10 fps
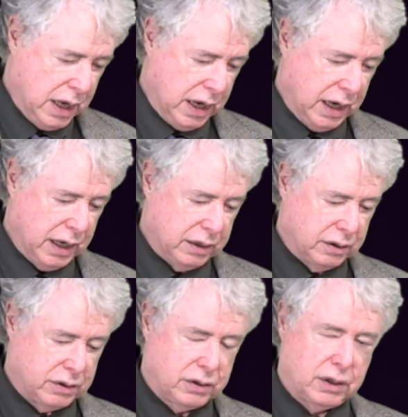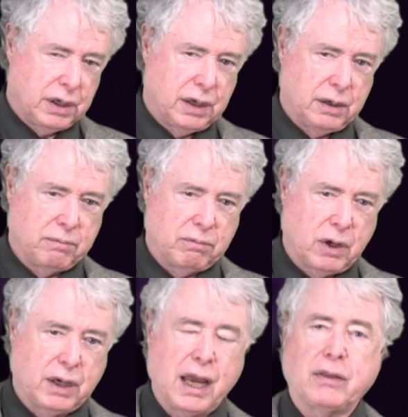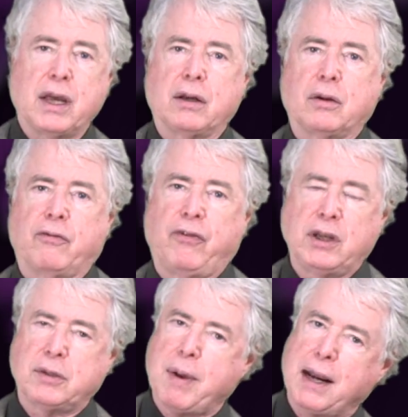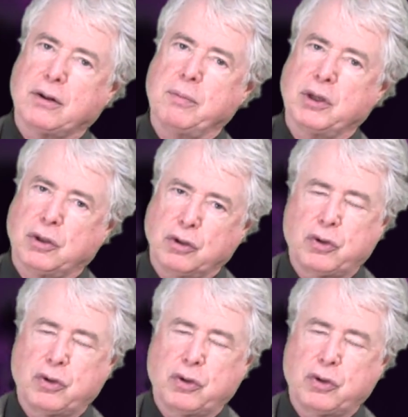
And again, that feeds back to Mr.